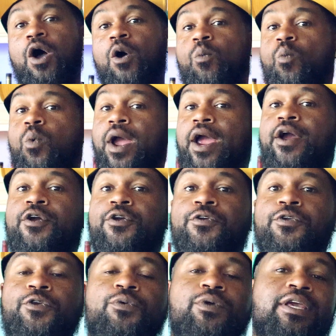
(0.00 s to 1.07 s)
on
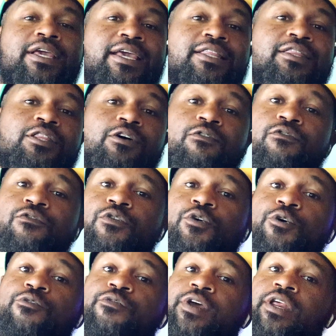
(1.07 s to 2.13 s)
where you can get the
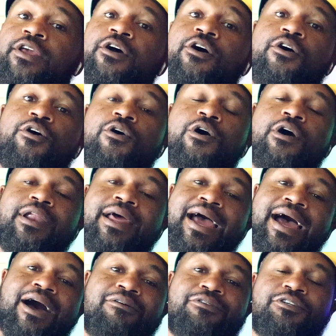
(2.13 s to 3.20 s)
full video on
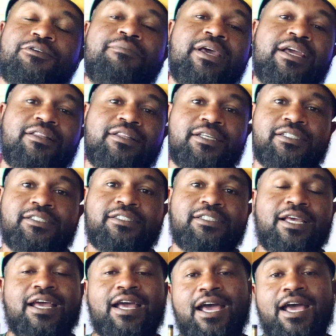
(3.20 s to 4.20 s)
how to make this.